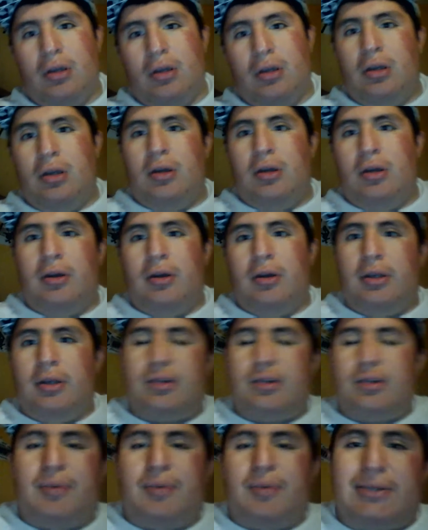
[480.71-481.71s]
So
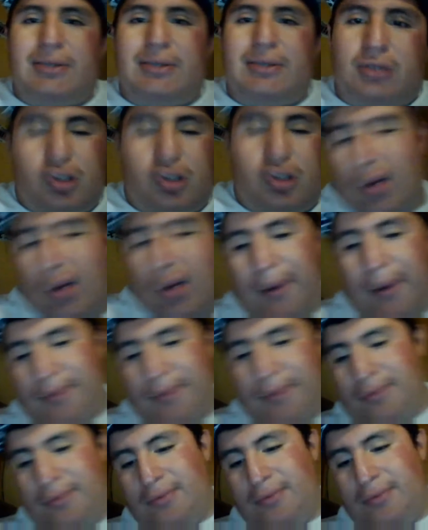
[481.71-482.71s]
baseball's in trouble.
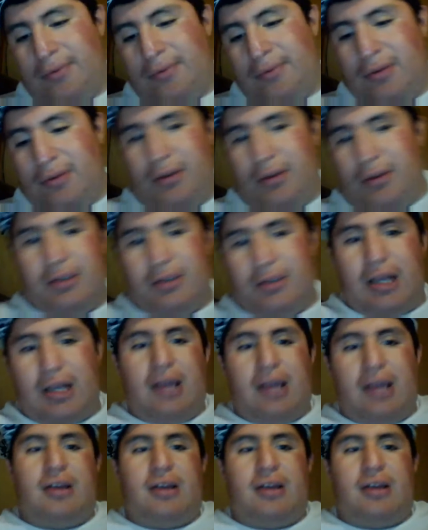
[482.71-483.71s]
The
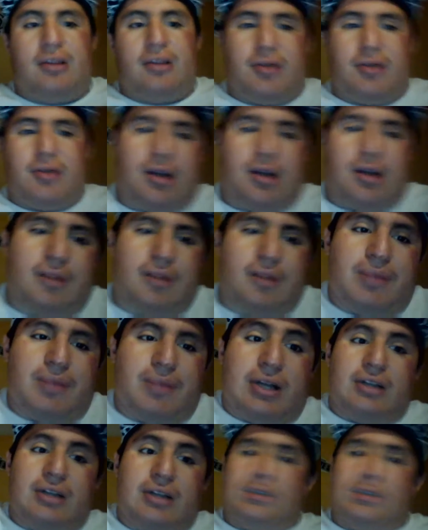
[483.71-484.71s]
Chicago Bears
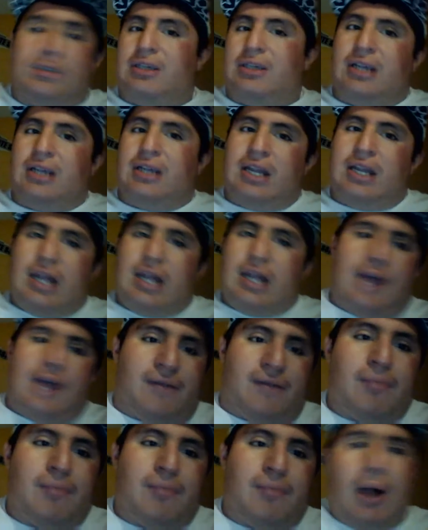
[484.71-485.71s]
have
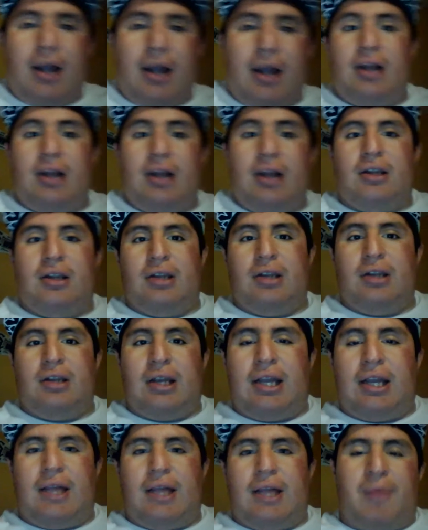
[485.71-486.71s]
Empire. They can't have a
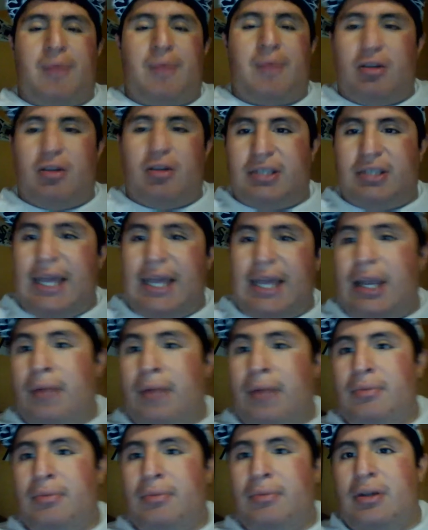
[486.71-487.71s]
new stadium.
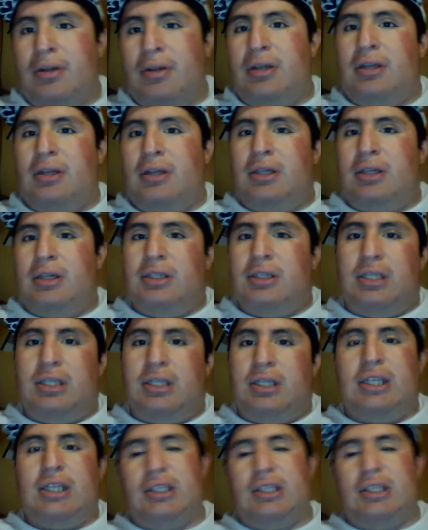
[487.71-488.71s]
She says,
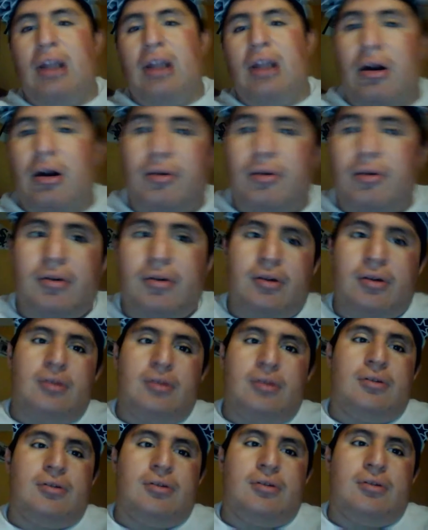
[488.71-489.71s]
no.
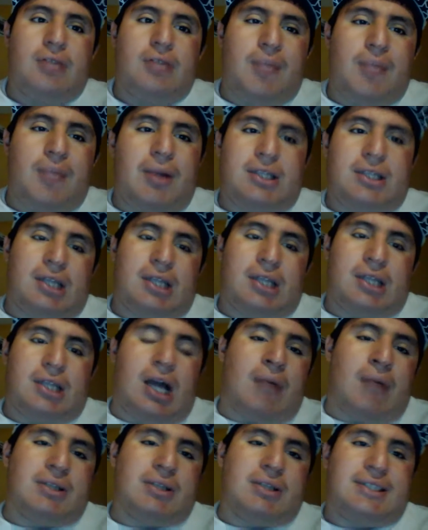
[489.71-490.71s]
The Bears said, I'm going to
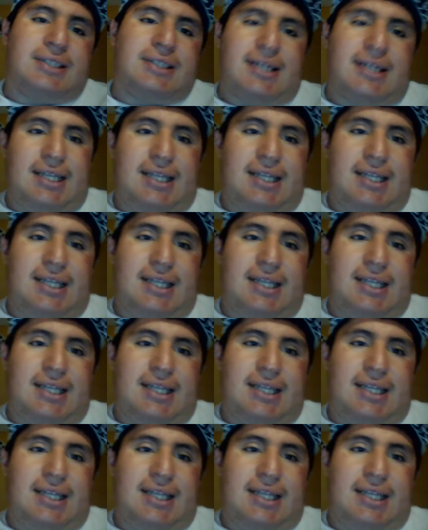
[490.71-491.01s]
sell the team.